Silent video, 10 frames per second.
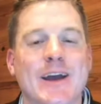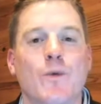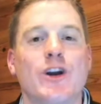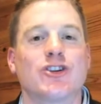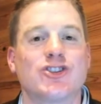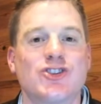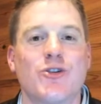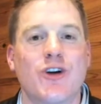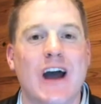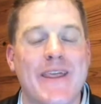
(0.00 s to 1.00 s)
and we are so
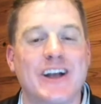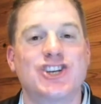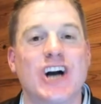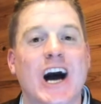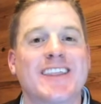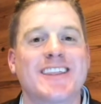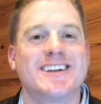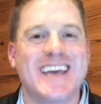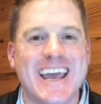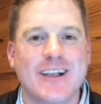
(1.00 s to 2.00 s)
glad that Jonathan
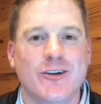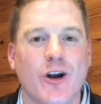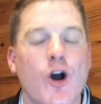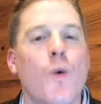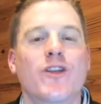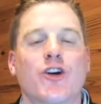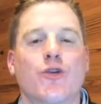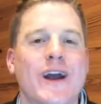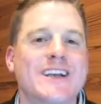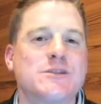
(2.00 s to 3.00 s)
Taylor, one of the
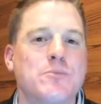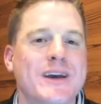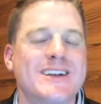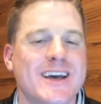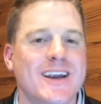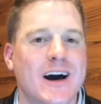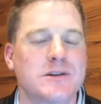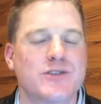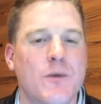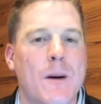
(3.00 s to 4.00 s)
greatest Big Ten
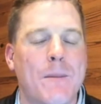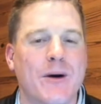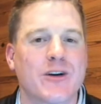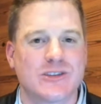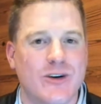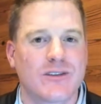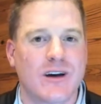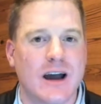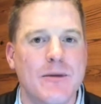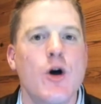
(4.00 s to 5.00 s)
college football players of all
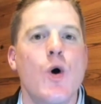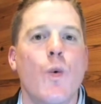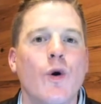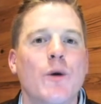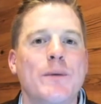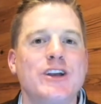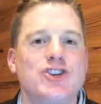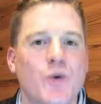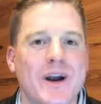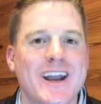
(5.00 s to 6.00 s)
time, will be
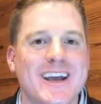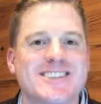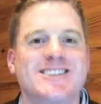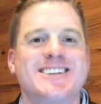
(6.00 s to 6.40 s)
joining us to